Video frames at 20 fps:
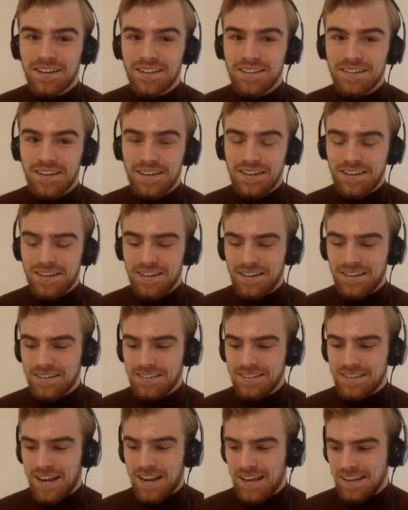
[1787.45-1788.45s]
that
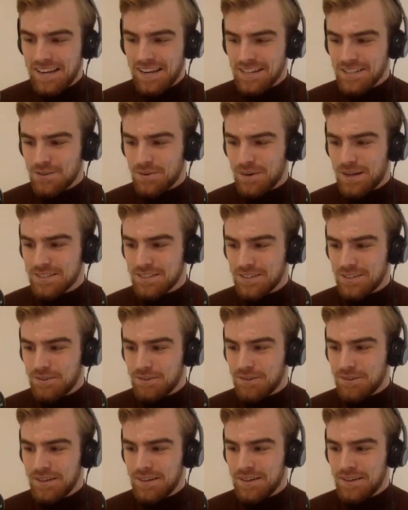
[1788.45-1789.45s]
I'd like to ask
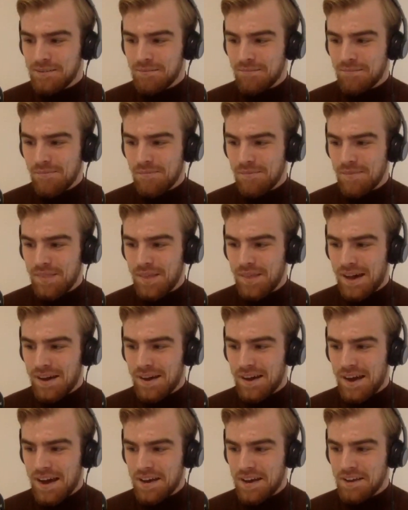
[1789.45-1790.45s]
you
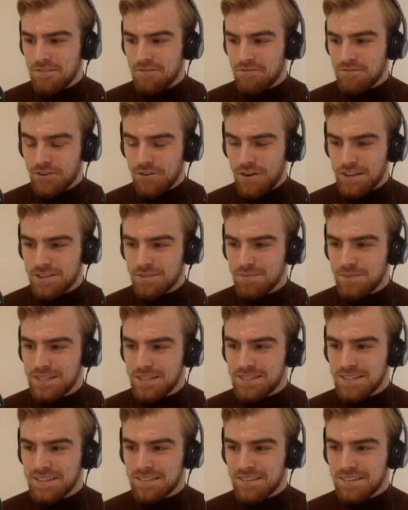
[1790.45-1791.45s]
that I regrettably
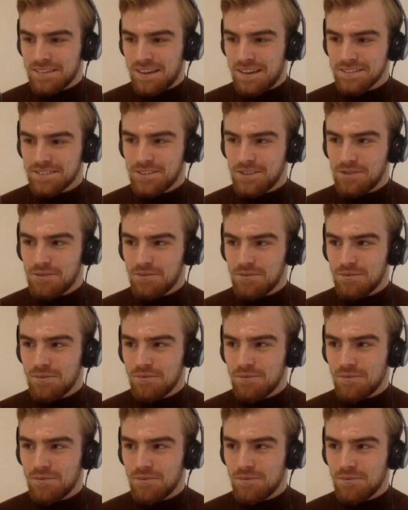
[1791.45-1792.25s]
didn't ask you